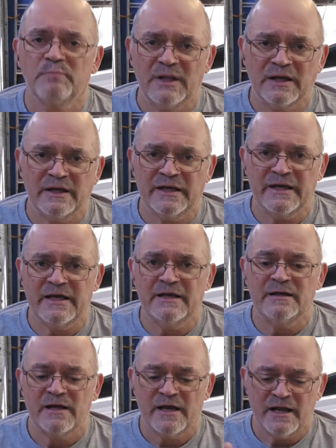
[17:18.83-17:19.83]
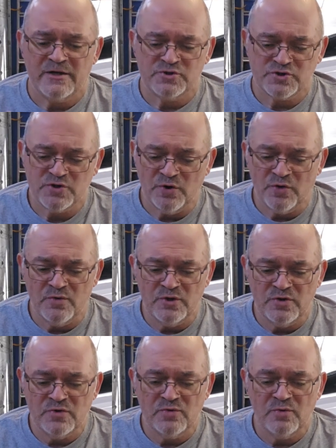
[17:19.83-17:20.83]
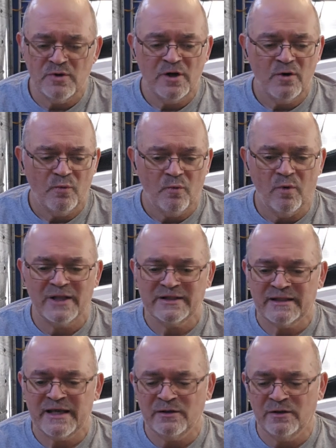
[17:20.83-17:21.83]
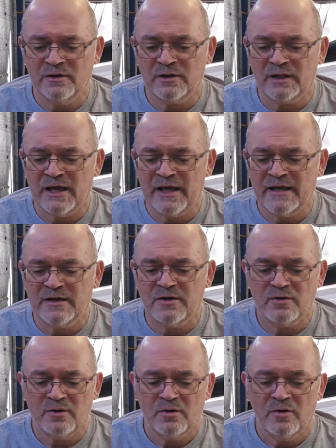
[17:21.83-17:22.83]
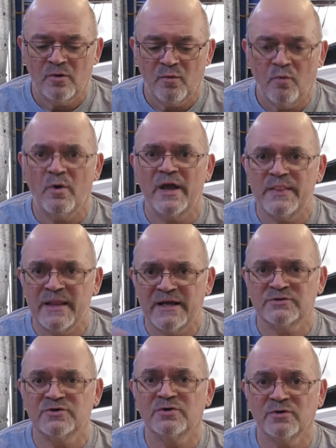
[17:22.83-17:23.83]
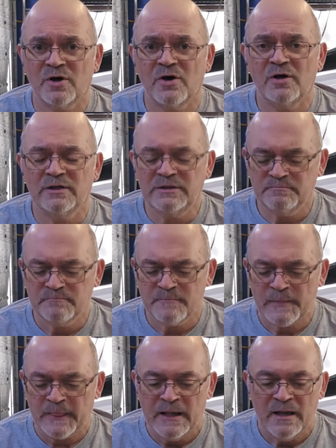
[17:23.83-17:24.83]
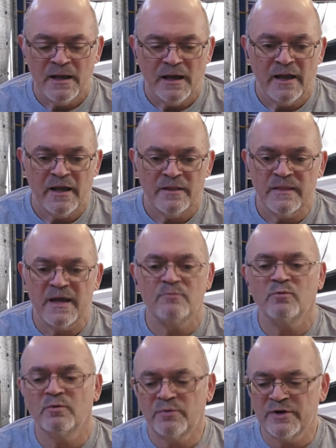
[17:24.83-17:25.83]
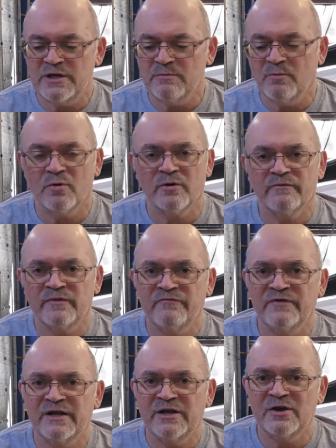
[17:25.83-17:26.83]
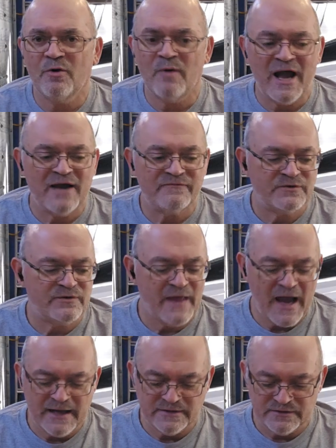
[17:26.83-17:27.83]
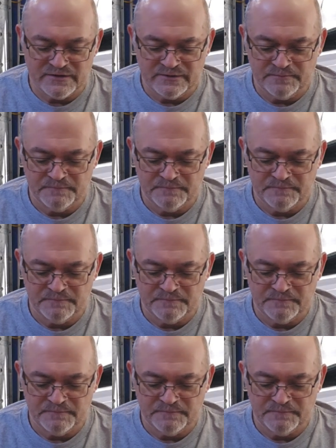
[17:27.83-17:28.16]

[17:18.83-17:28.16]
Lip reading: plug it in, and show you what they look like when they turn on, and then we'll bring you more of the video after that.